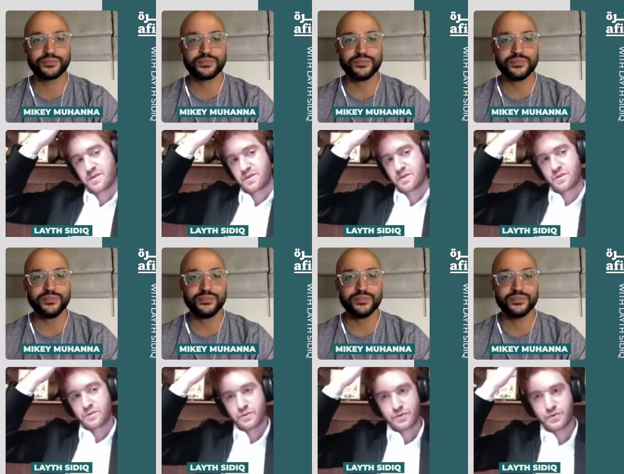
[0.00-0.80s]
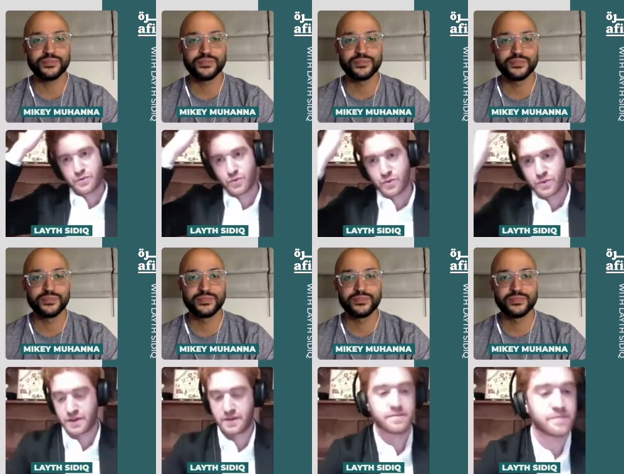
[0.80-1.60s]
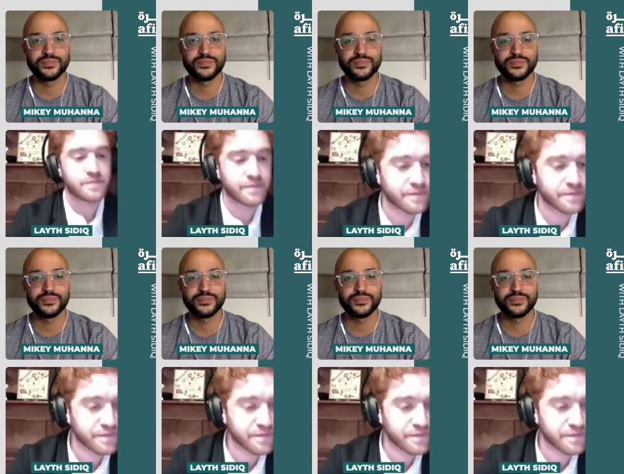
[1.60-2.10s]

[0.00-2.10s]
Nothing is said.